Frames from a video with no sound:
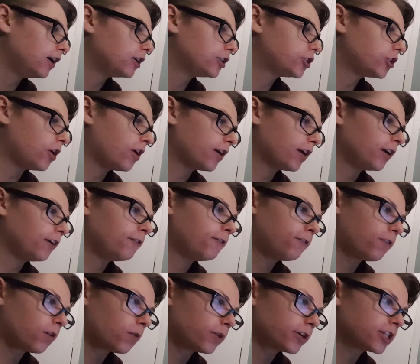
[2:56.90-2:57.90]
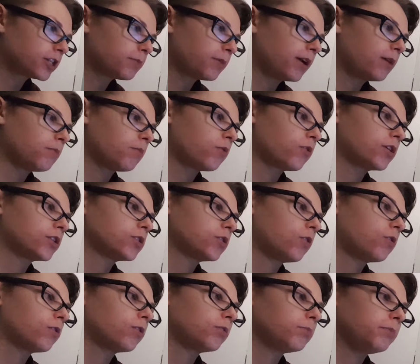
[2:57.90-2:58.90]
Jogging, forward spent more
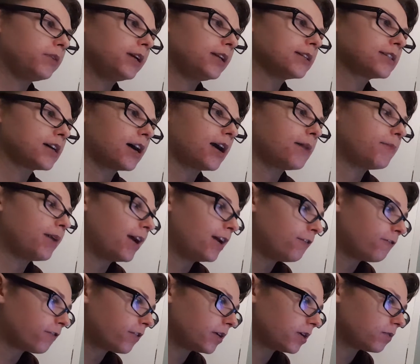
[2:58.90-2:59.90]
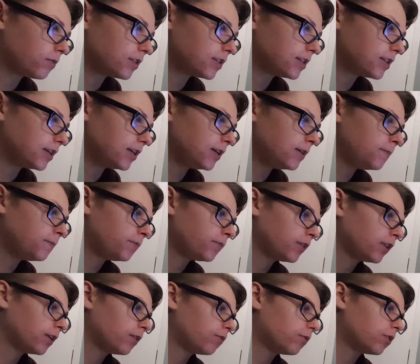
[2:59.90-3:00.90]
total, mean time, and frequency.
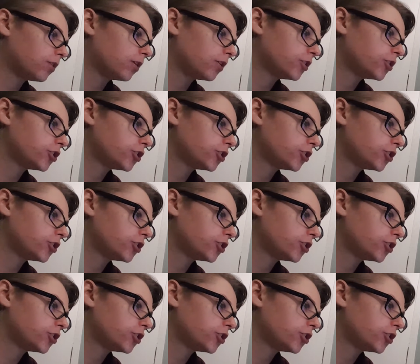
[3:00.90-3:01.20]
Where